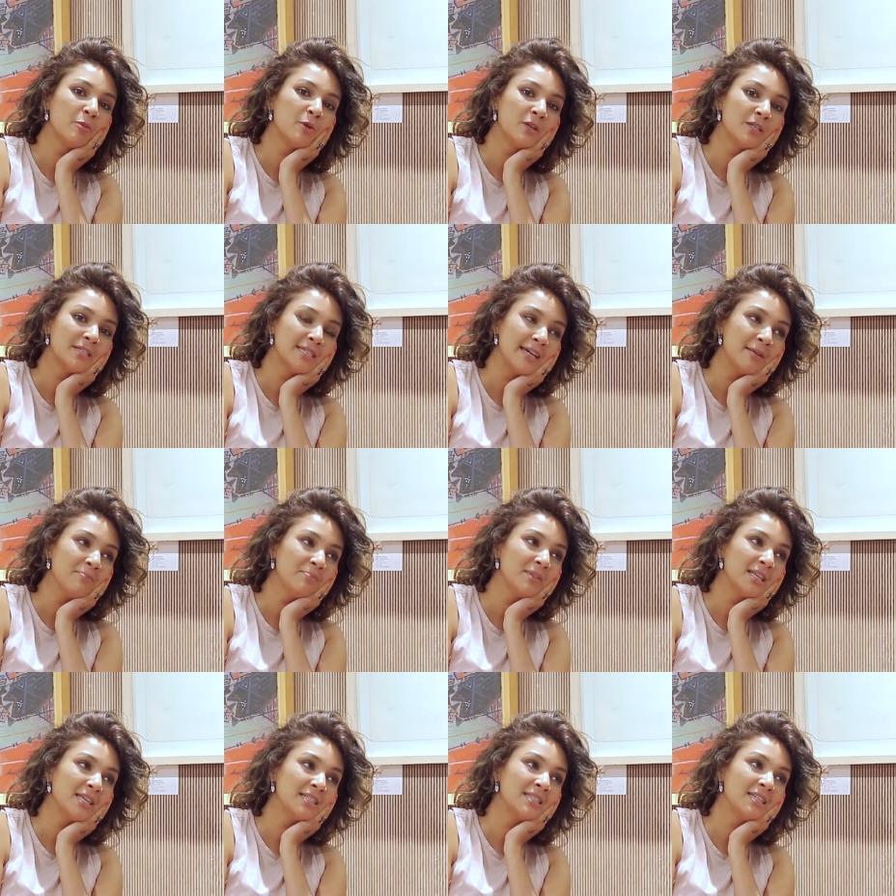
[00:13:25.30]
more
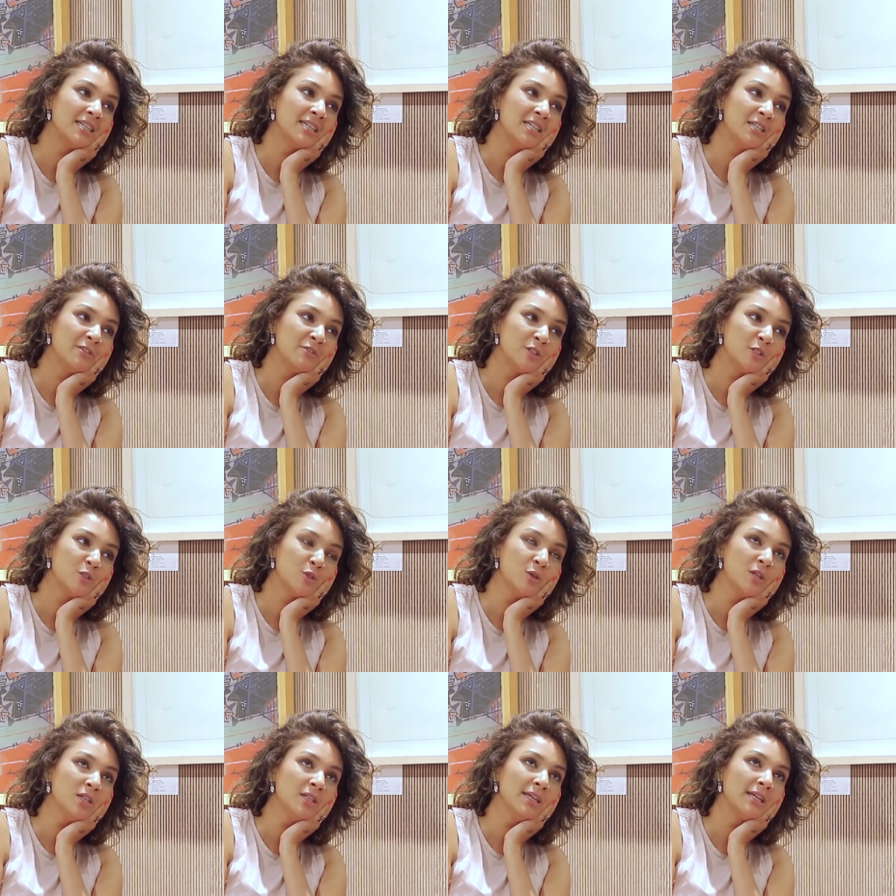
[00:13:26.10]
depth as an
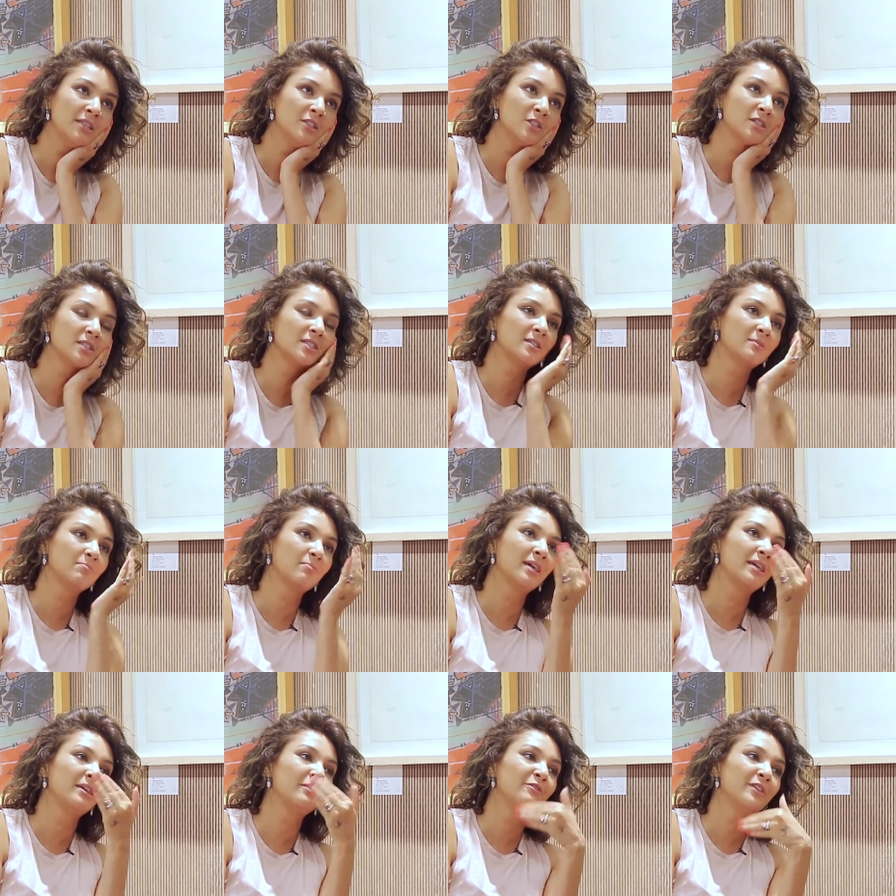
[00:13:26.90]
individual than
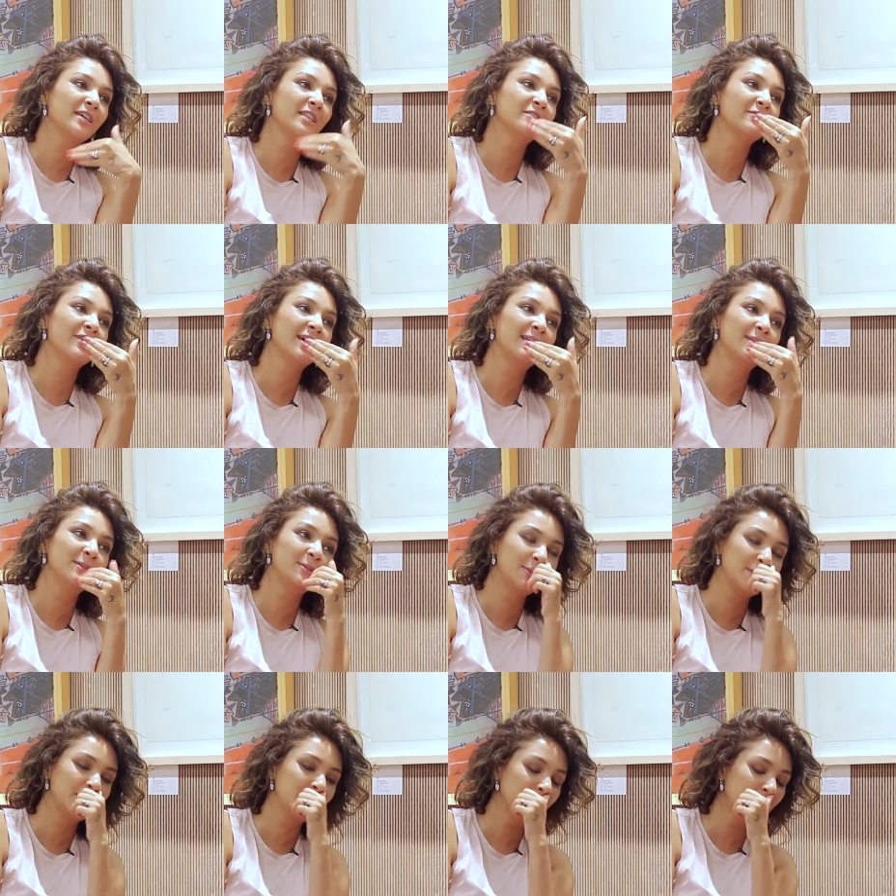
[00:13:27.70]
just my face
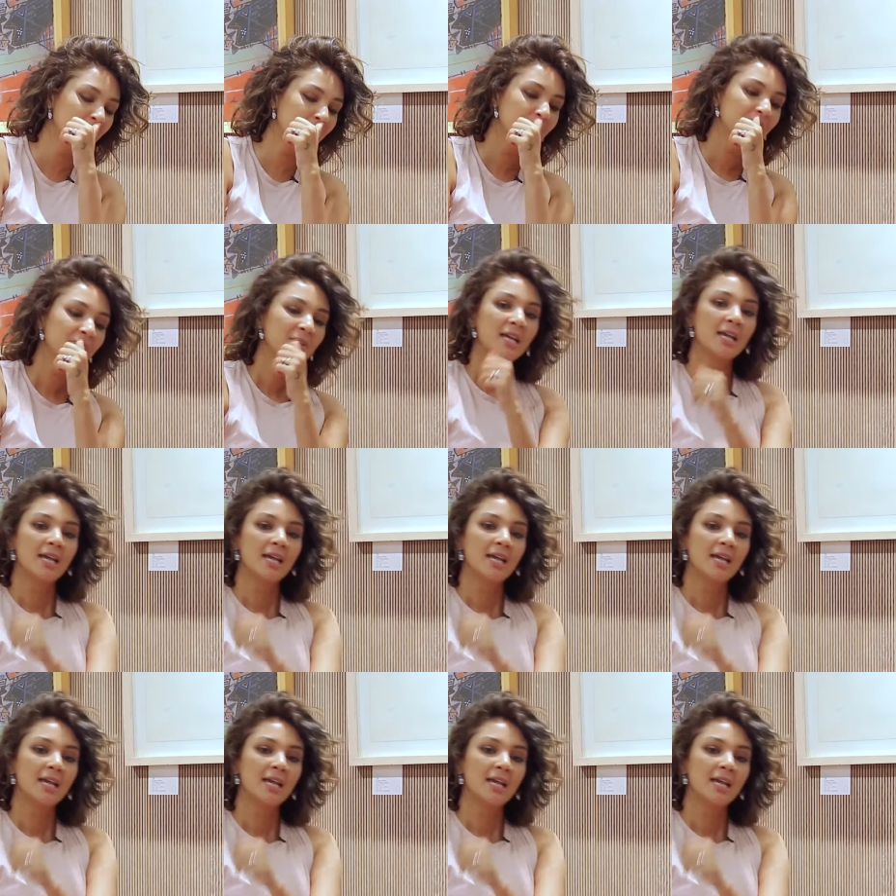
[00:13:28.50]
value, you know.